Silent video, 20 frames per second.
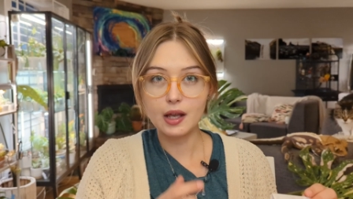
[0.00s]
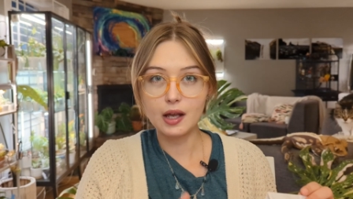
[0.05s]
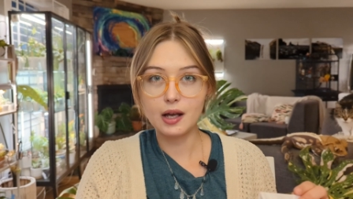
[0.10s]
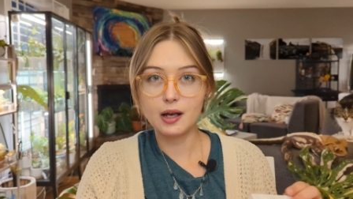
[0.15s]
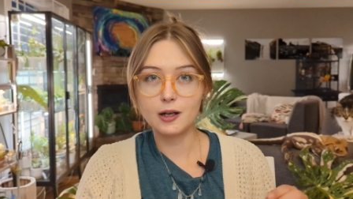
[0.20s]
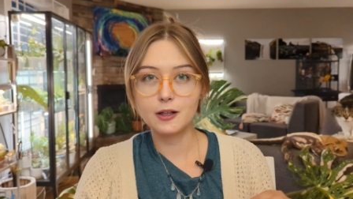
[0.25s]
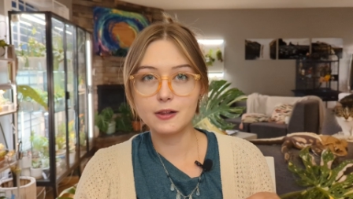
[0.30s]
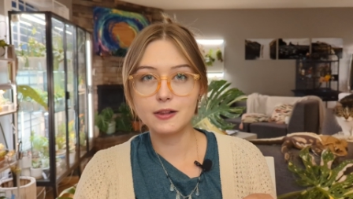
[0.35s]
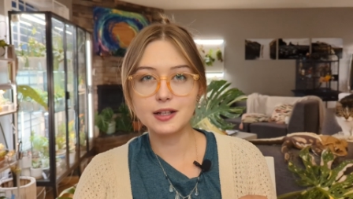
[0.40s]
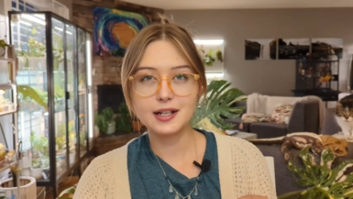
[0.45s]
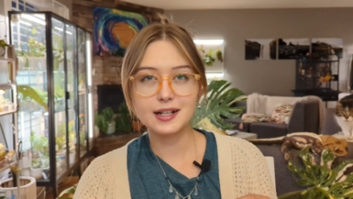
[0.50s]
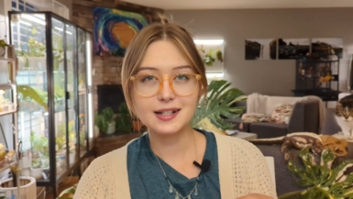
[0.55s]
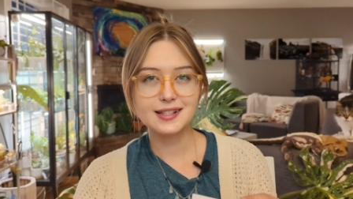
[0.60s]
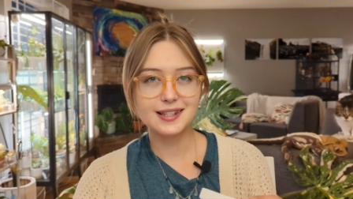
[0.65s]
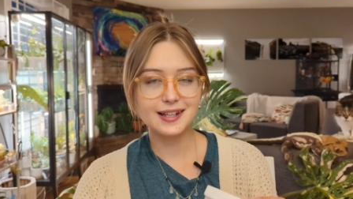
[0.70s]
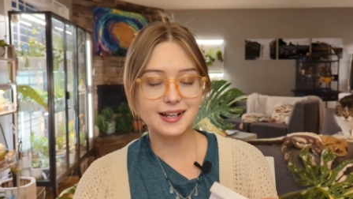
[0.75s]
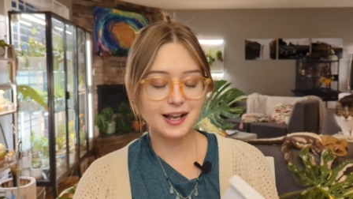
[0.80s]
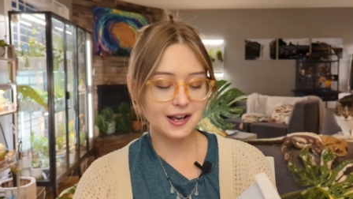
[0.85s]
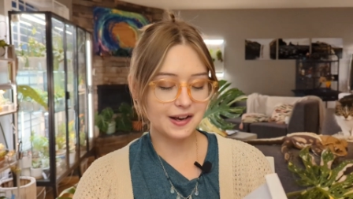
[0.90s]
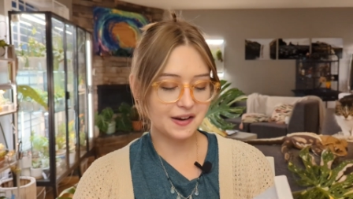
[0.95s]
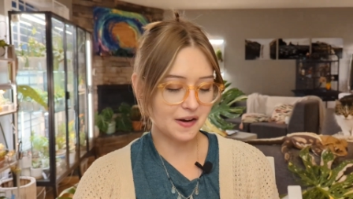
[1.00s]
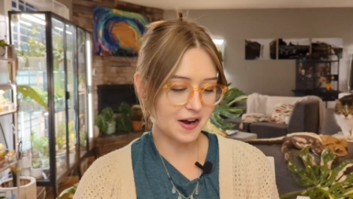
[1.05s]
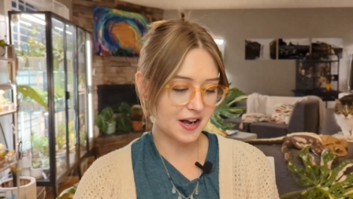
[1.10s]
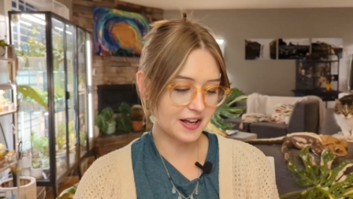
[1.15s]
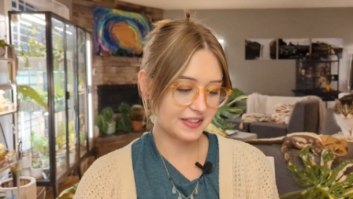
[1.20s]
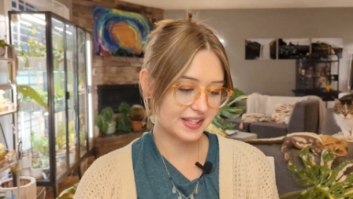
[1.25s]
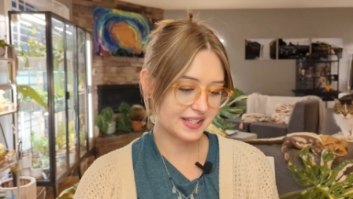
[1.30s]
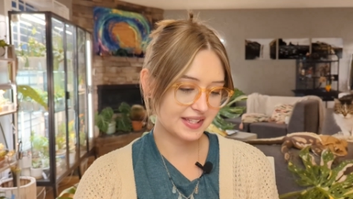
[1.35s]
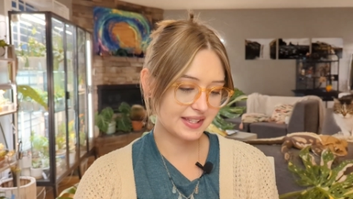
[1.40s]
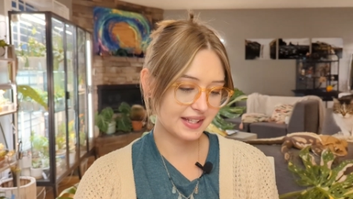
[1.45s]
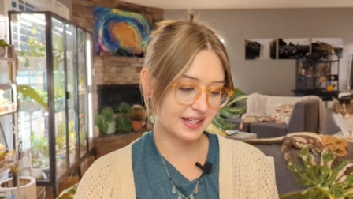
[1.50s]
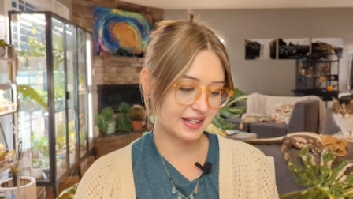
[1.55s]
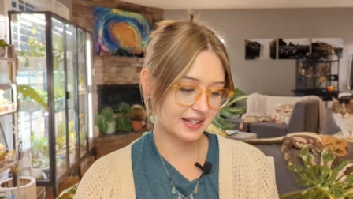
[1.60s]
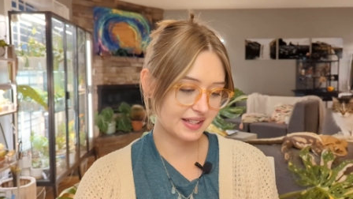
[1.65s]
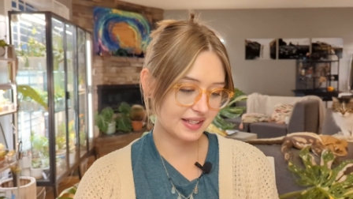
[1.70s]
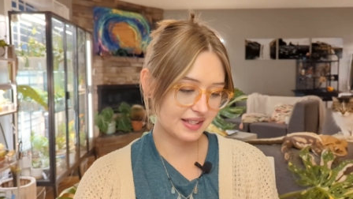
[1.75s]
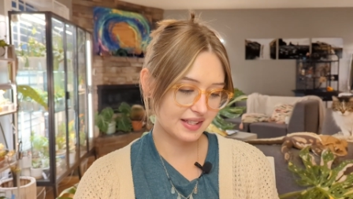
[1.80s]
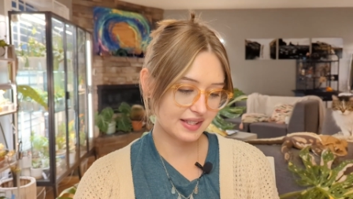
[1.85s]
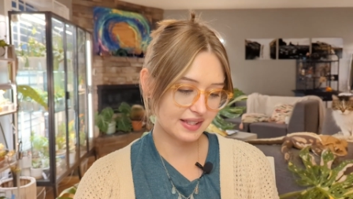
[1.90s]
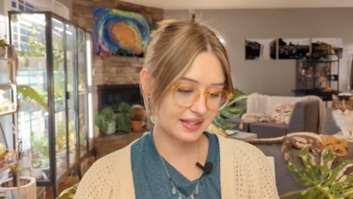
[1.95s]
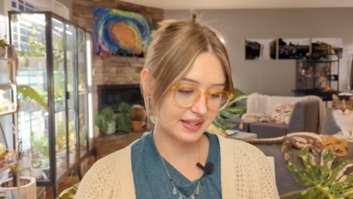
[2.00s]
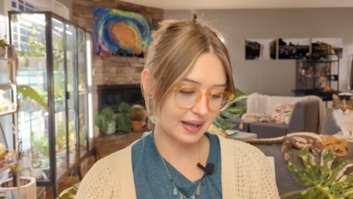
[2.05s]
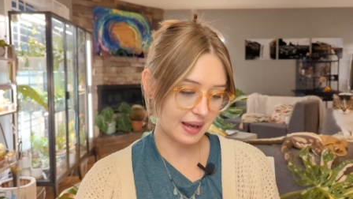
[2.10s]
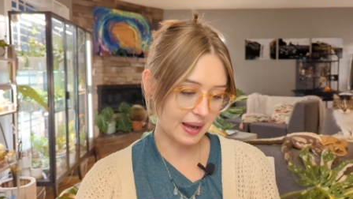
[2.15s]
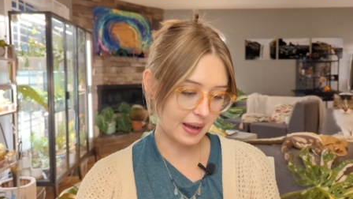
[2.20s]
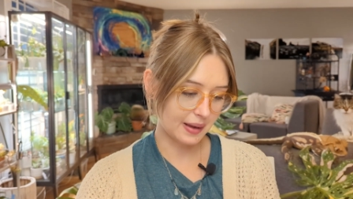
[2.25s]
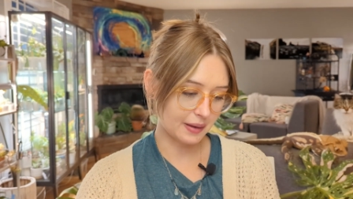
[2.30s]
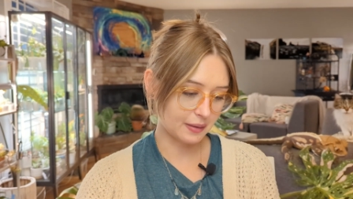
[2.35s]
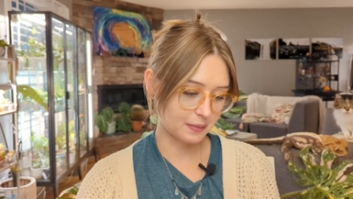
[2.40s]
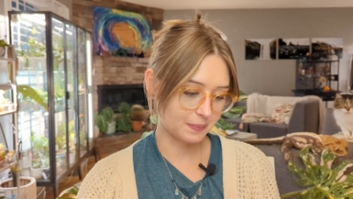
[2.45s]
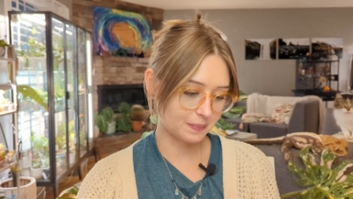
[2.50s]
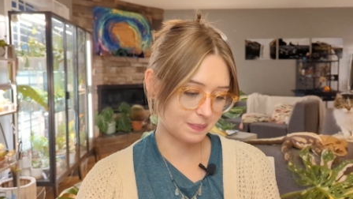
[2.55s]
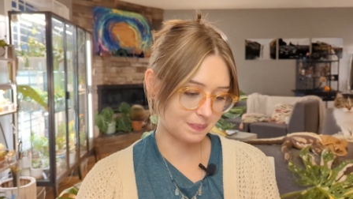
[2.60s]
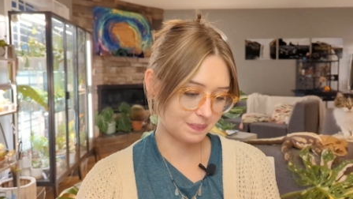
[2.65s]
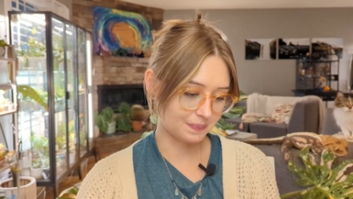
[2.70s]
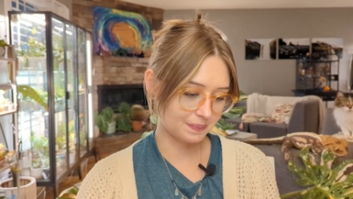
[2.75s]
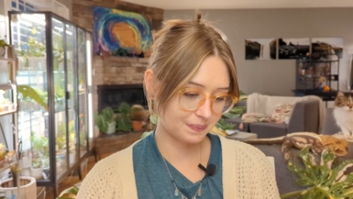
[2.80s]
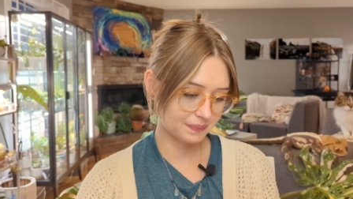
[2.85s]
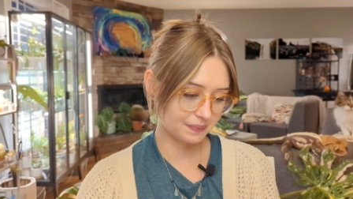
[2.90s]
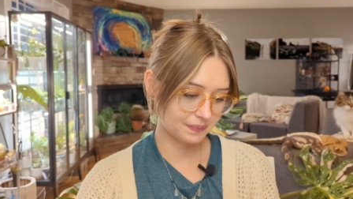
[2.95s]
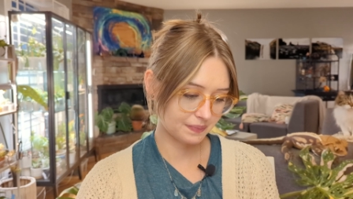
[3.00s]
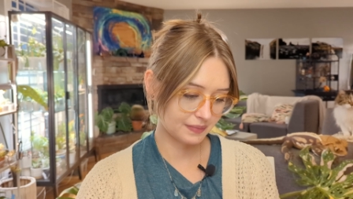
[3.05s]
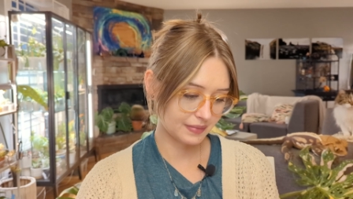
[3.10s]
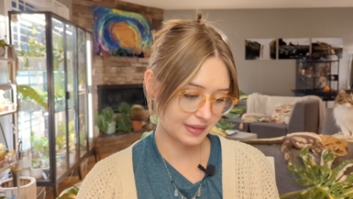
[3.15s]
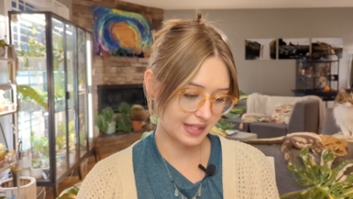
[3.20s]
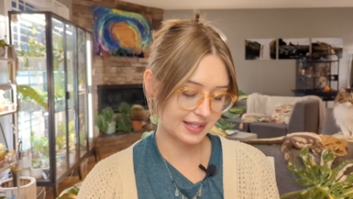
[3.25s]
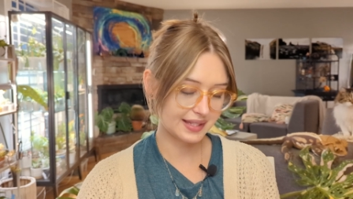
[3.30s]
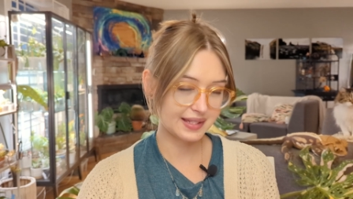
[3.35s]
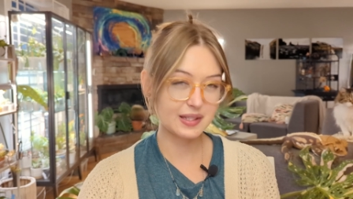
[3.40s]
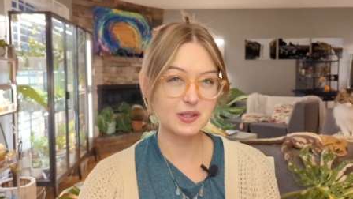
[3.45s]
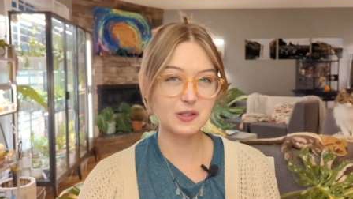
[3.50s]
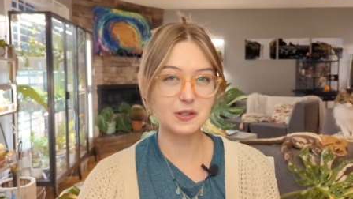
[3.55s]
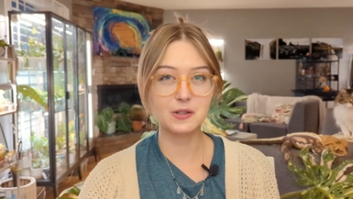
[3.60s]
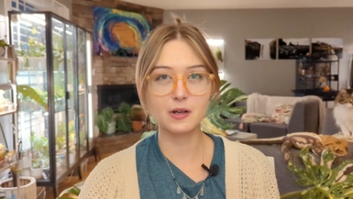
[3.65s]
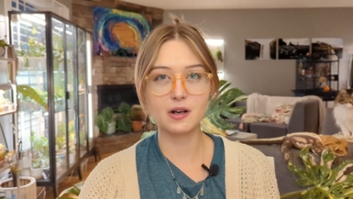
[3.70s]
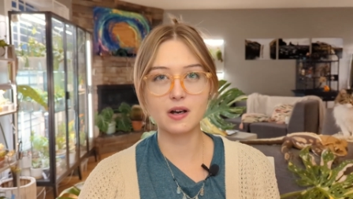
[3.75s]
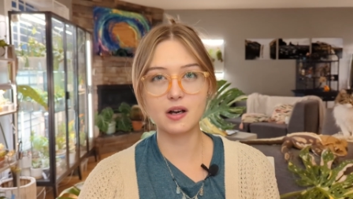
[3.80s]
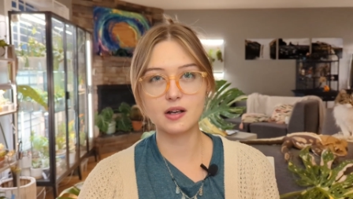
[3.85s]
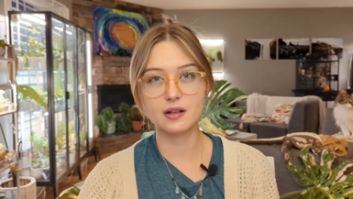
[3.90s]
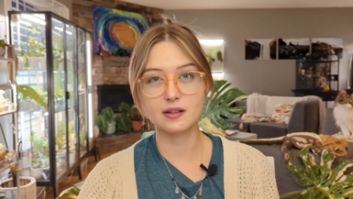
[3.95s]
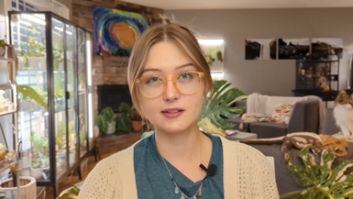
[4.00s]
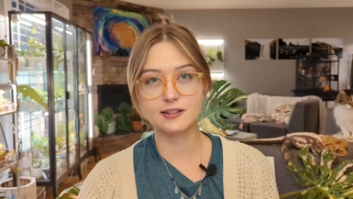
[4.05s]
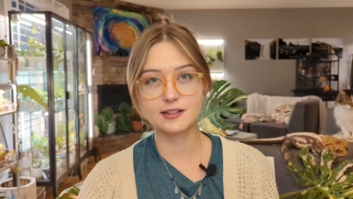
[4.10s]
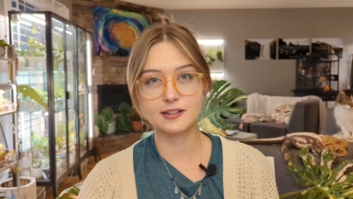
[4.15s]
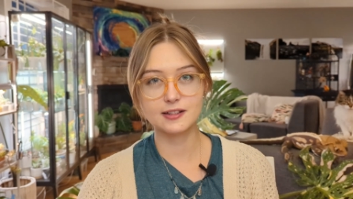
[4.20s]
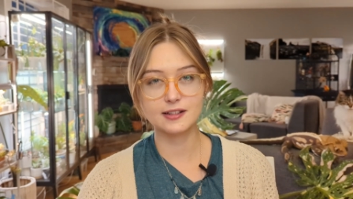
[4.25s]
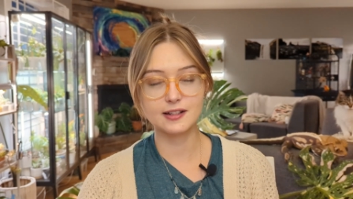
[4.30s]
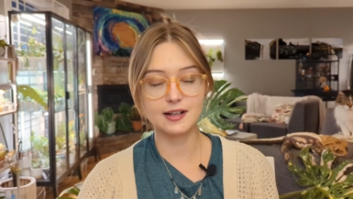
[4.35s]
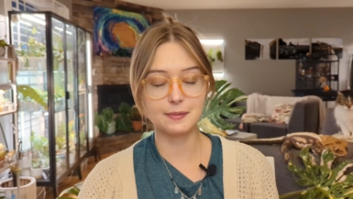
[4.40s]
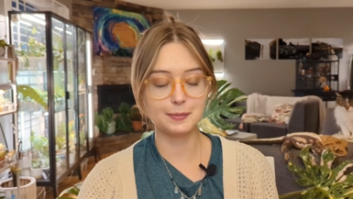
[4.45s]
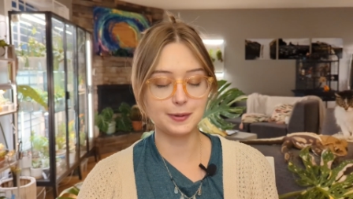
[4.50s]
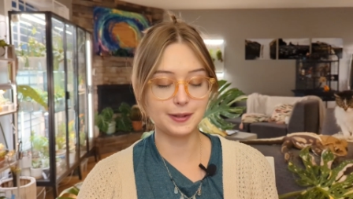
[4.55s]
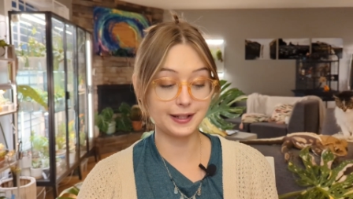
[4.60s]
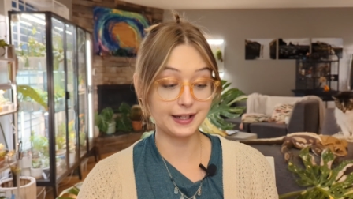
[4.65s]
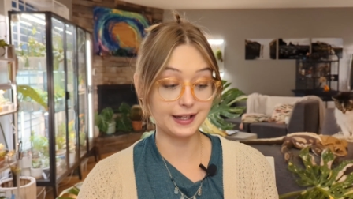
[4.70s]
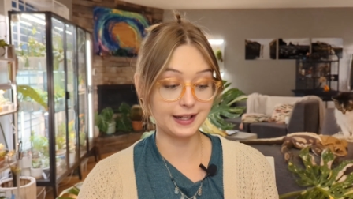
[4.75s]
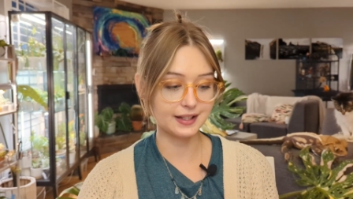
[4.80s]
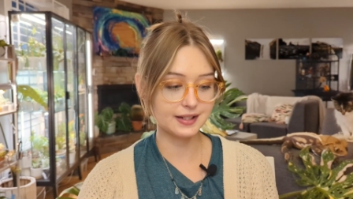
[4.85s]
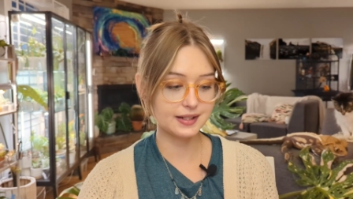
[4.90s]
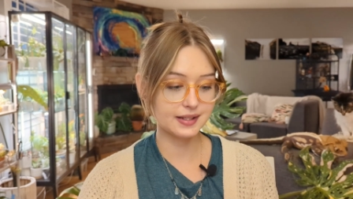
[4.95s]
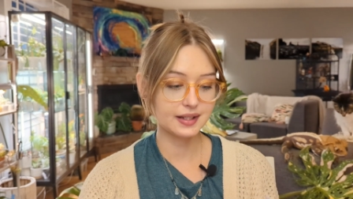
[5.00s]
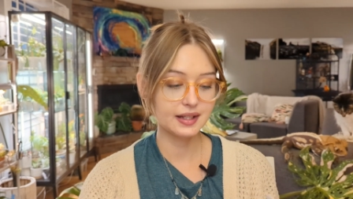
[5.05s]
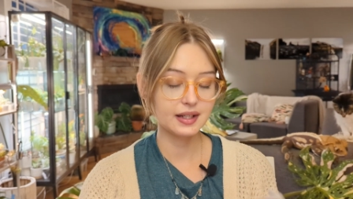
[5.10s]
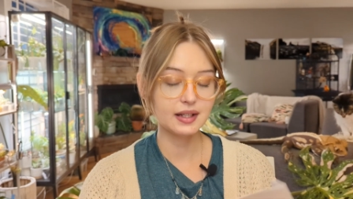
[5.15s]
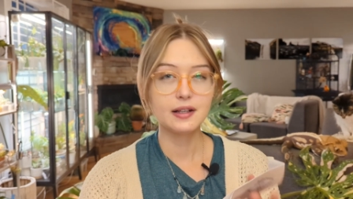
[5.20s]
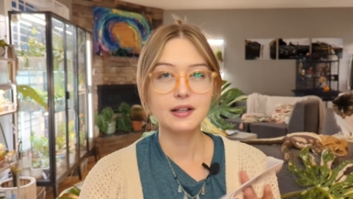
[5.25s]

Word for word: Uh, the next thing I got, this is, um, this is not a plant.